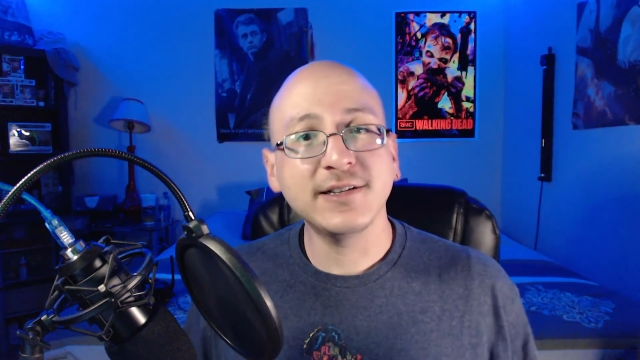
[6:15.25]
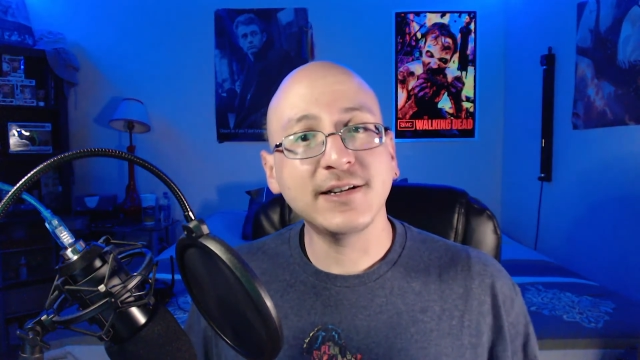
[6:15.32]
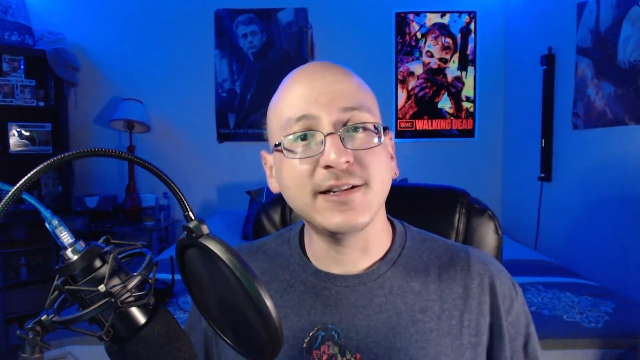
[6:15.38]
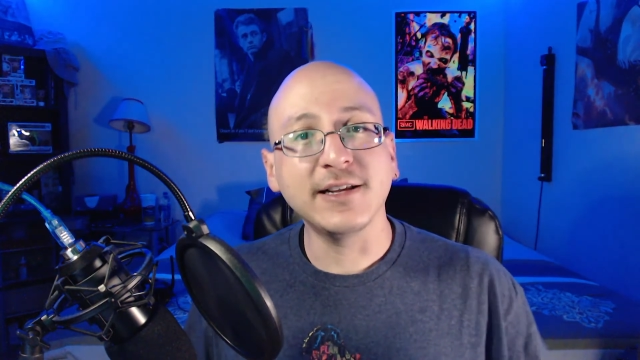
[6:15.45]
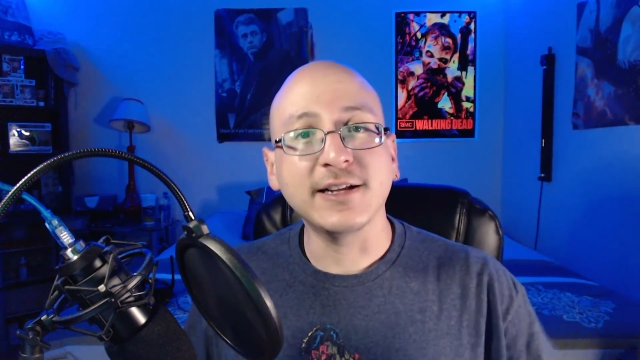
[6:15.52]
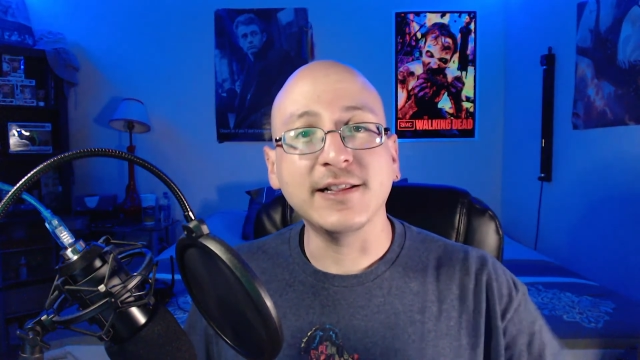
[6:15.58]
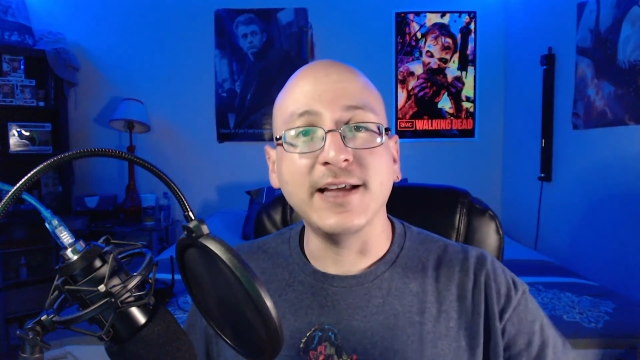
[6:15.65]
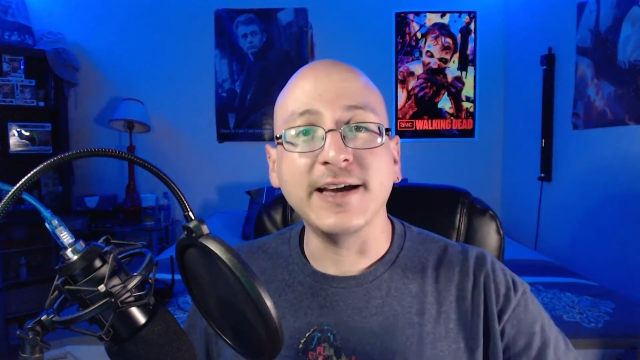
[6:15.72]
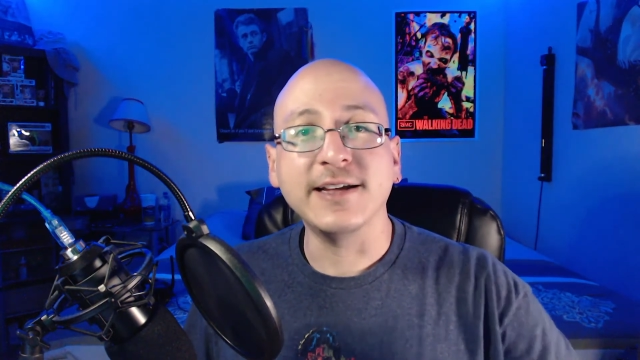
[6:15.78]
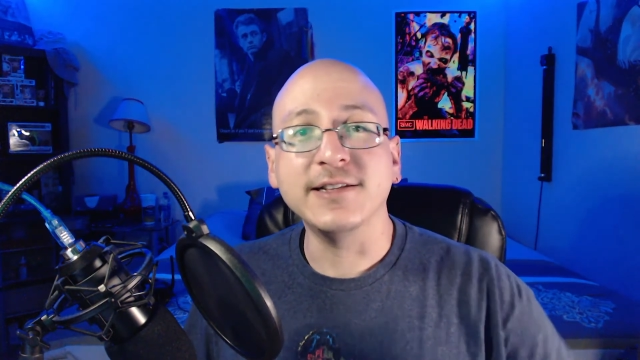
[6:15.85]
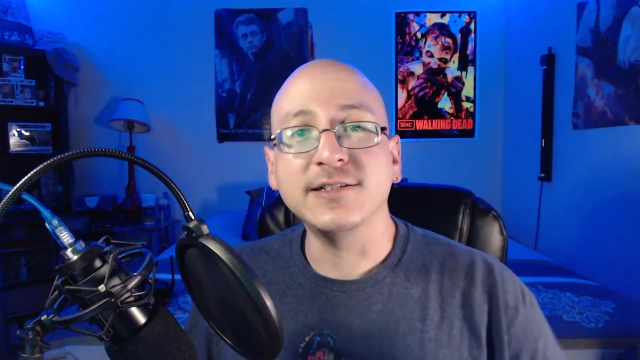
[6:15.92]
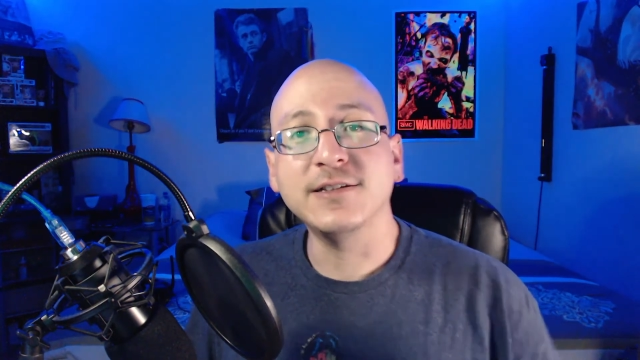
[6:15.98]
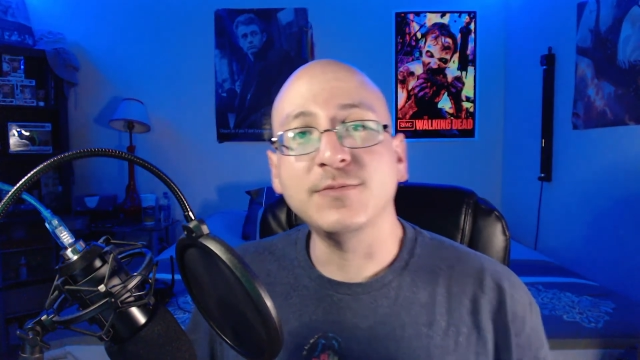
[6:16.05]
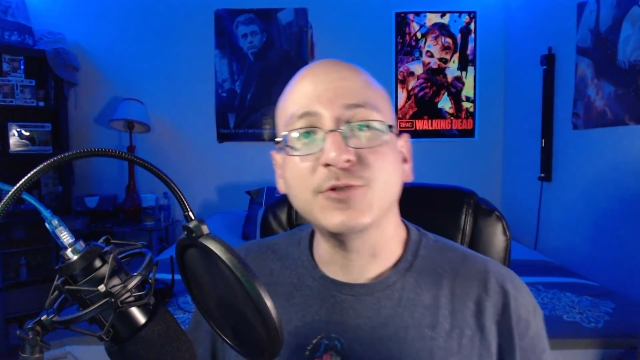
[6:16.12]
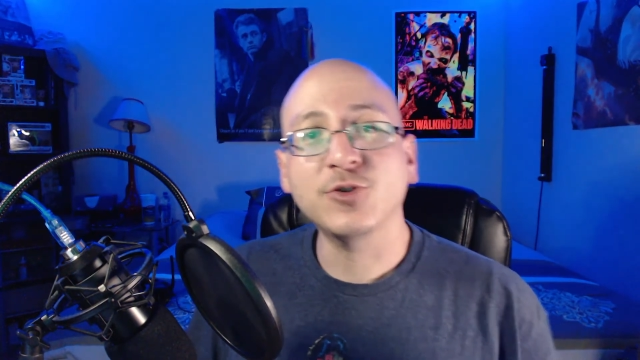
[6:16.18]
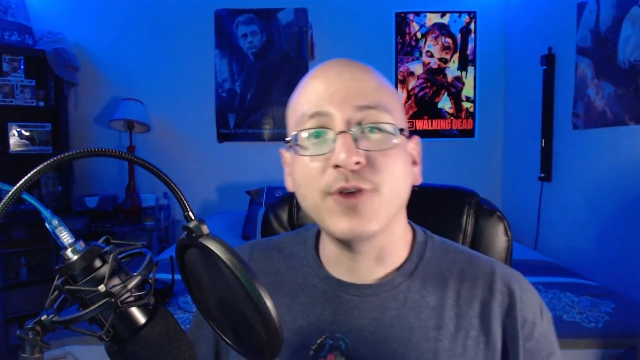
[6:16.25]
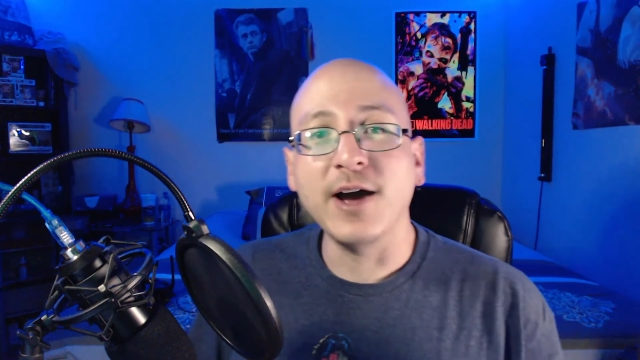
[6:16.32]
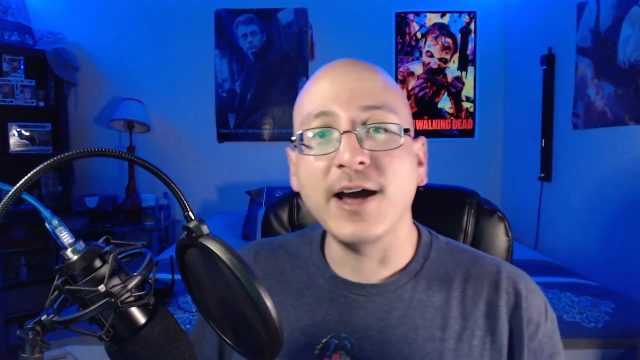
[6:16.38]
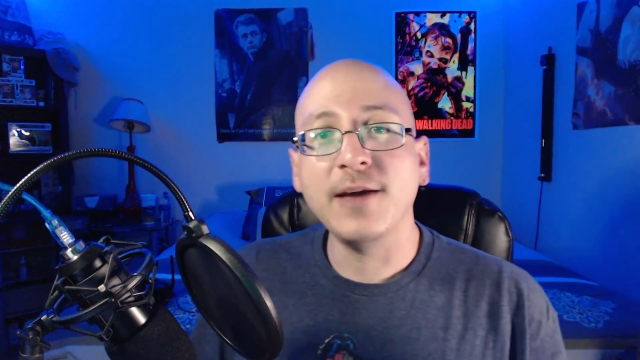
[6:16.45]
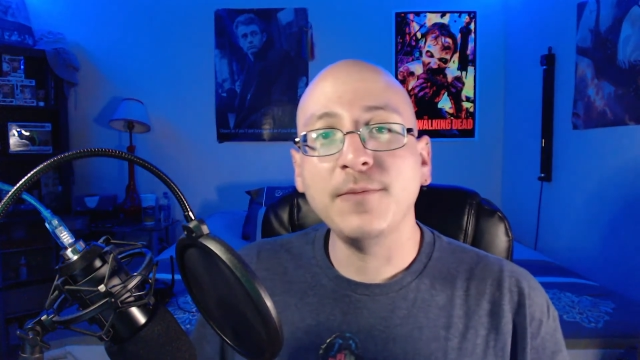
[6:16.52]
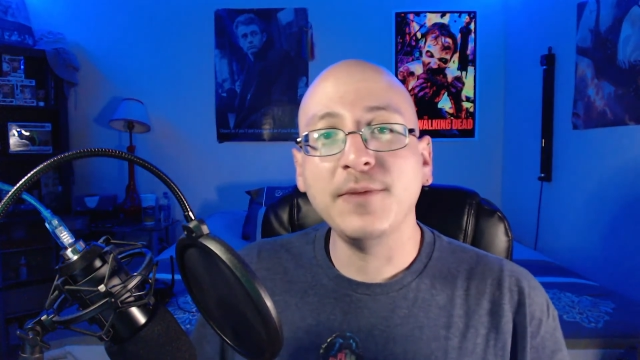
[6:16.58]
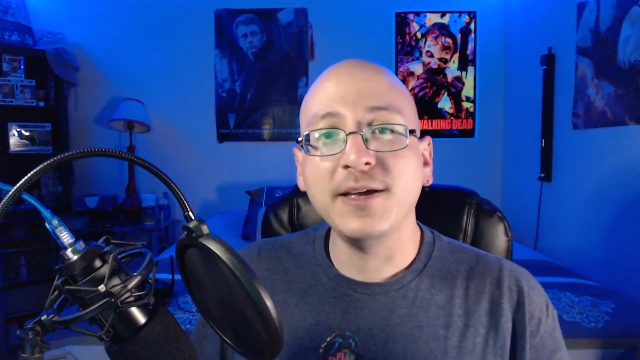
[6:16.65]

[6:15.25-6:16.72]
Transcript: click like and subscribe,